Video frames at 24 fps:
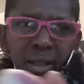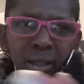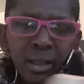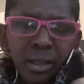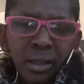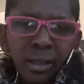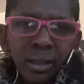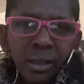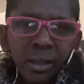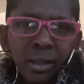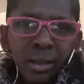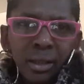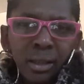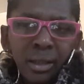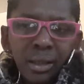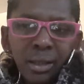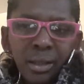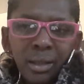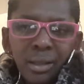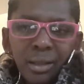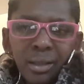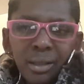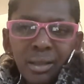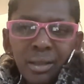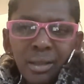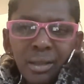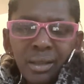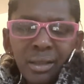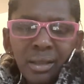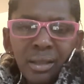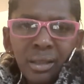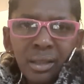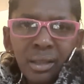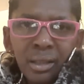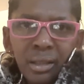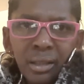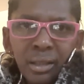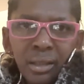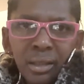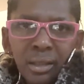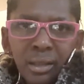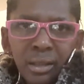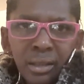(no one is talking)